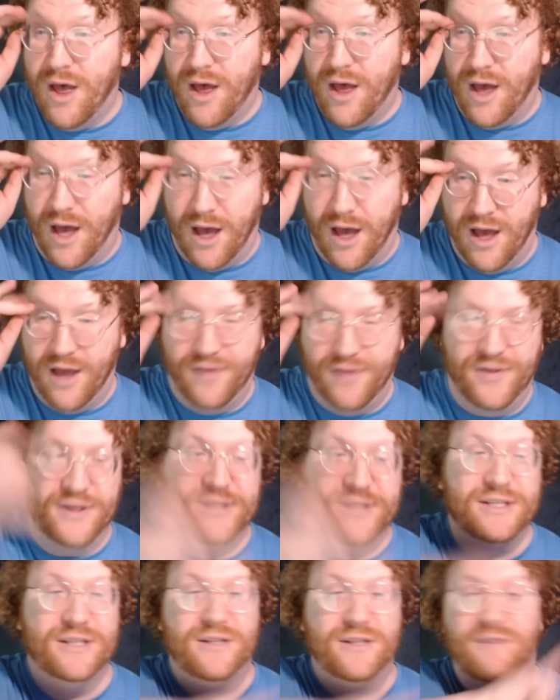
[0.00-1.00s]

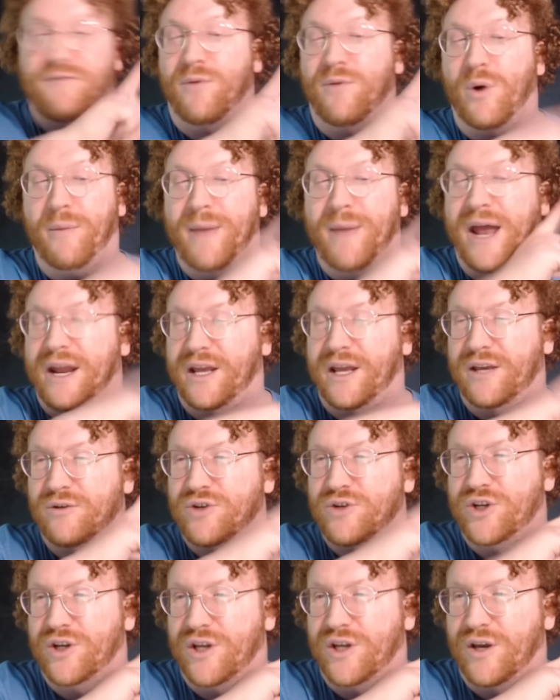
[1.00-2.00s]
This is the formatting you
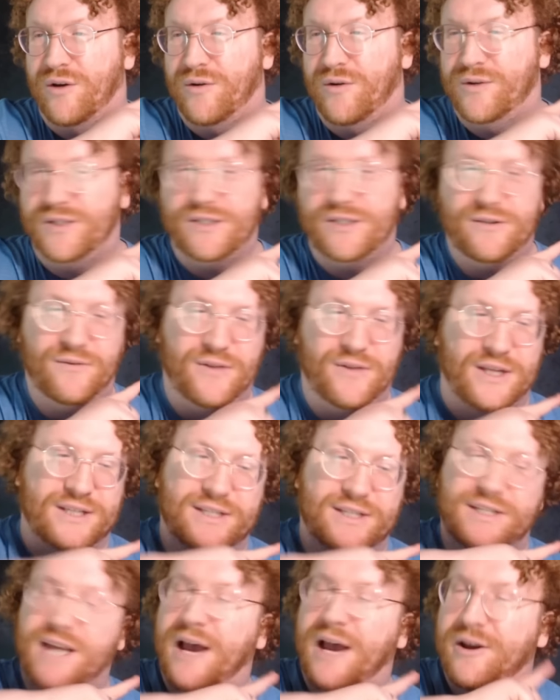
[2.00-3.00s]
should use.
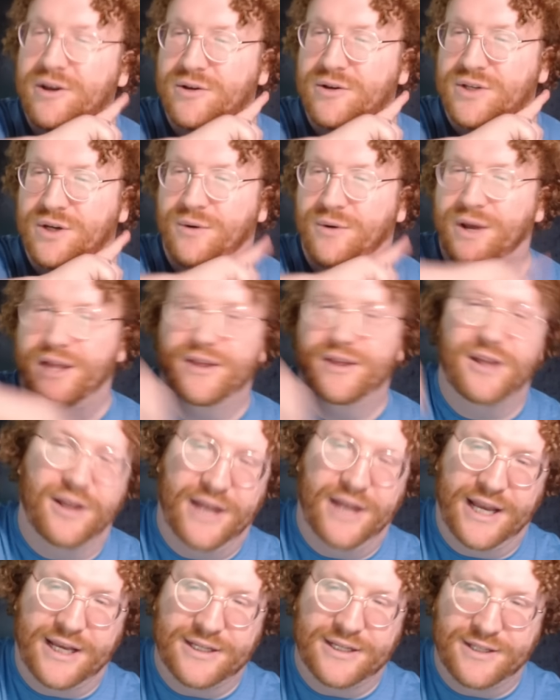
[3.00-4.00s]
This is how you do it. The
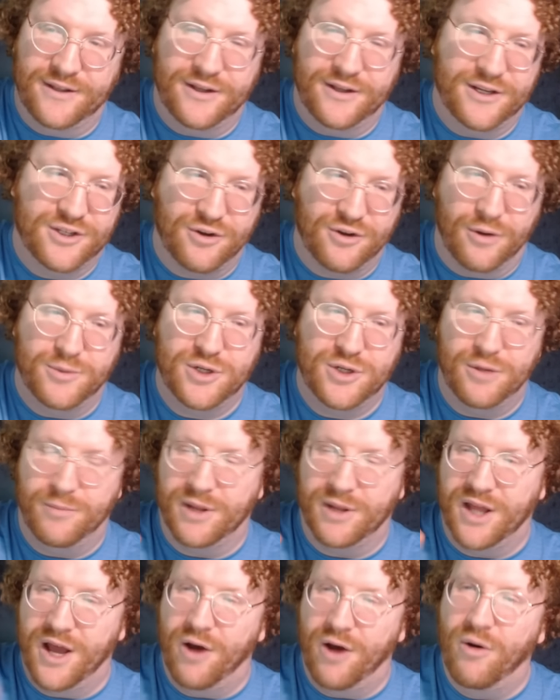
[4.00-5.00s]
link is in the description
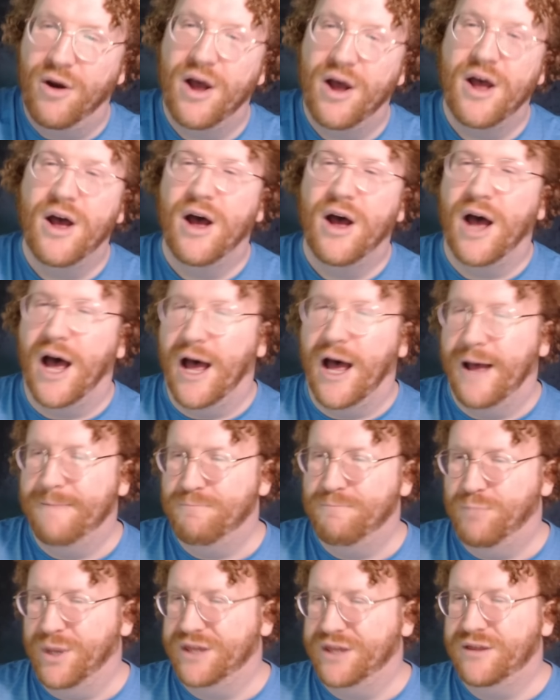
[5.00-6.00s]
below.
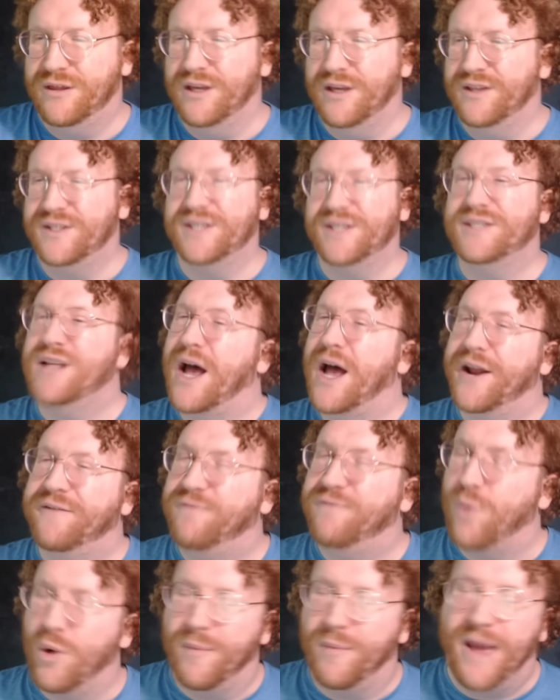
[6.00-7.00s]
But this is not a
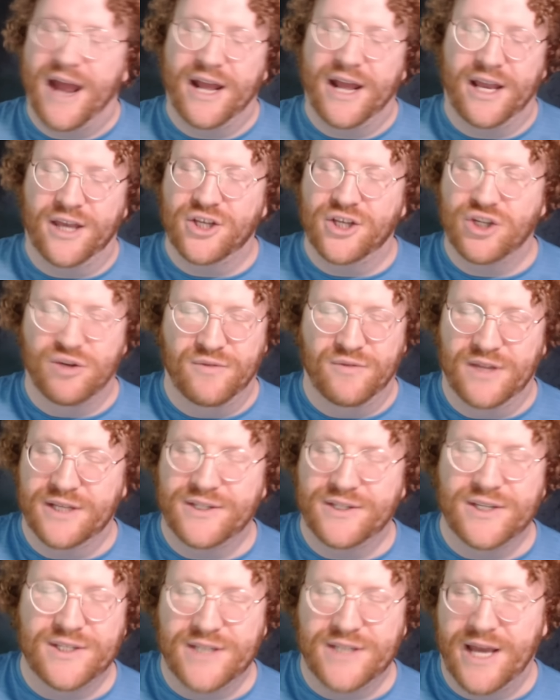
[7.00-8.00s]
formatting issue.
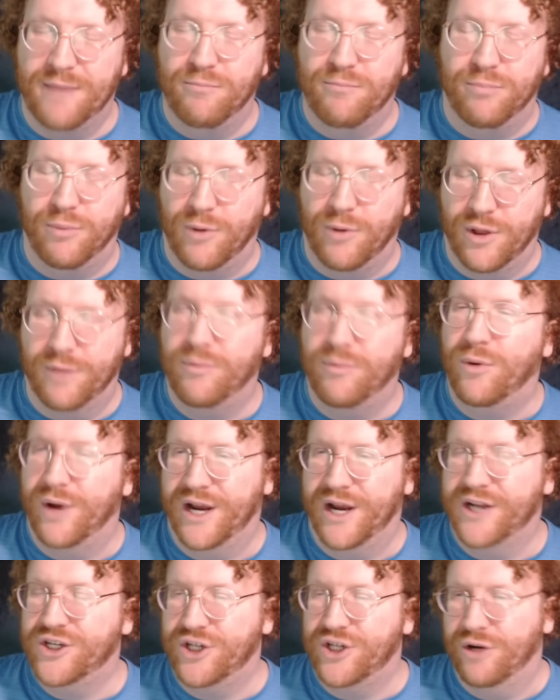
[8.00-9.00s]
This is a bullet
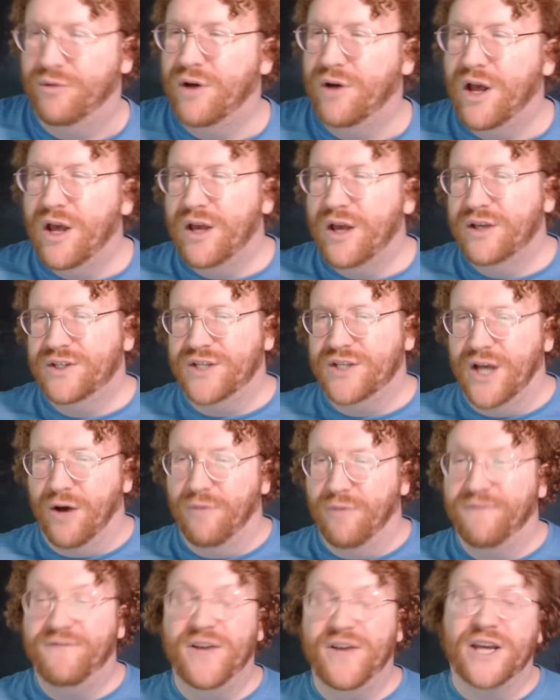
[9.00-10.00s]
point issue.
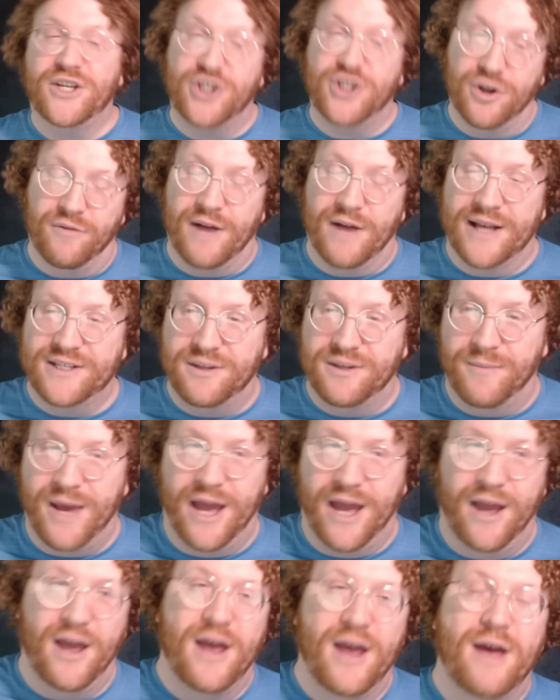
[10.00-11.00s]
So fix your
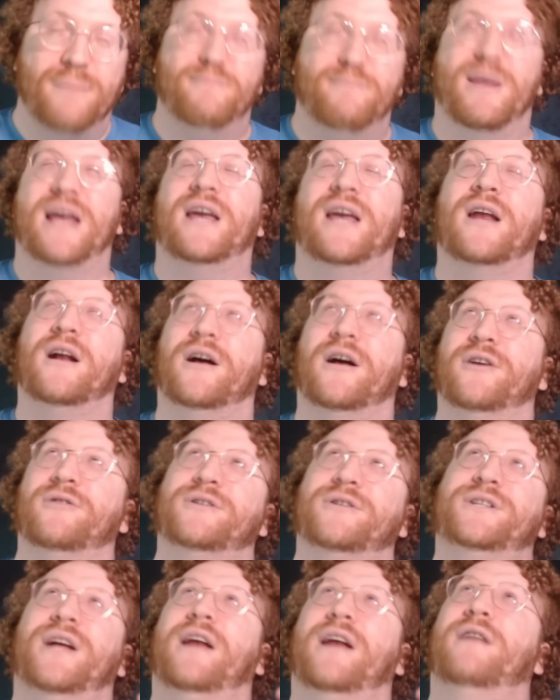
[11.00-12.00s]
resume, make it
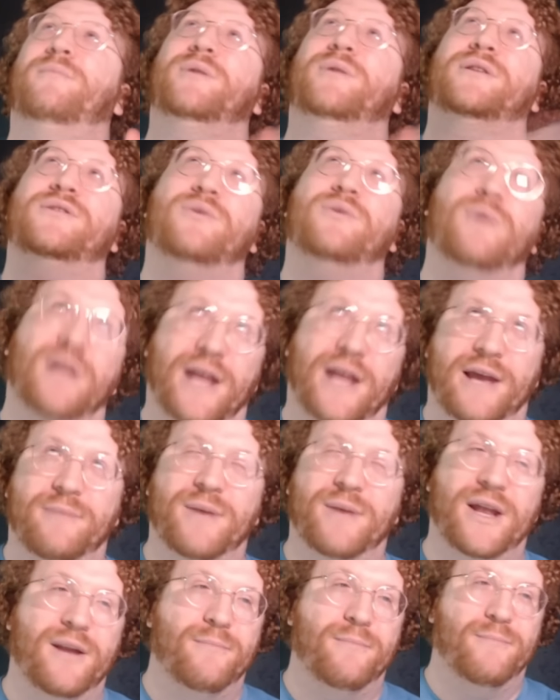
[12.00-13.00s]
understandable to a
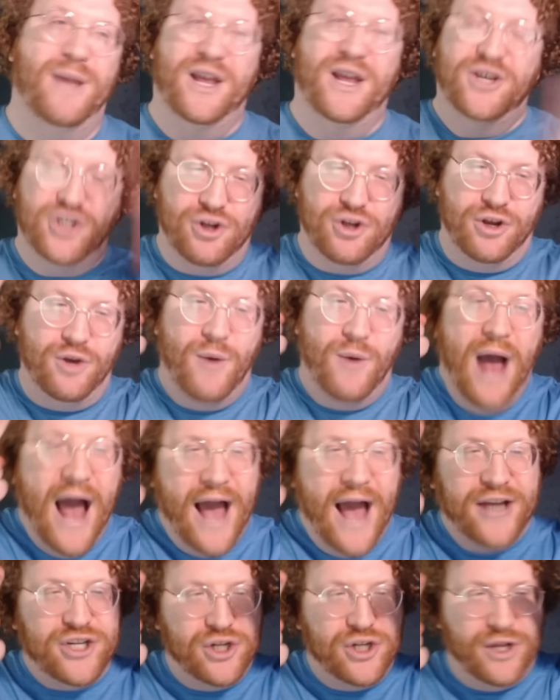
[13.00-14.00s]
layman, make sure you
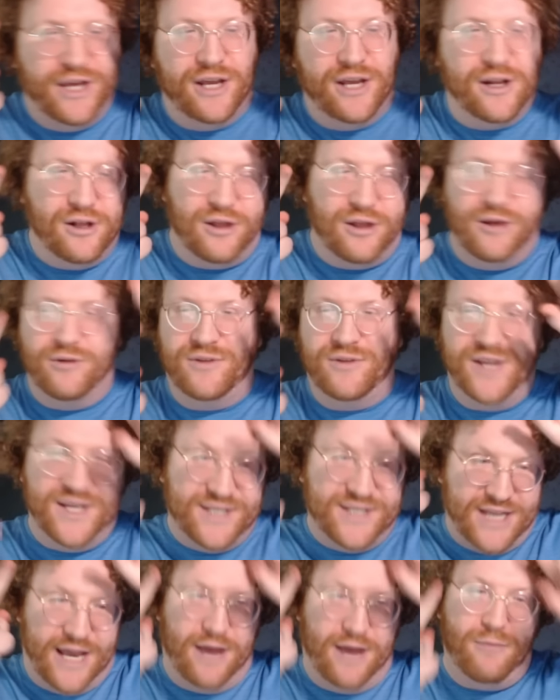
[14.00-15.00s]
actually include
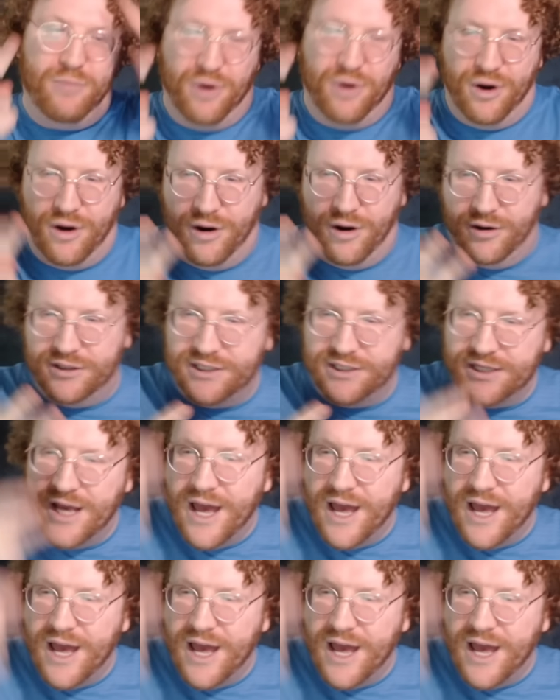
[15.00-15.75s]
these hamburgers,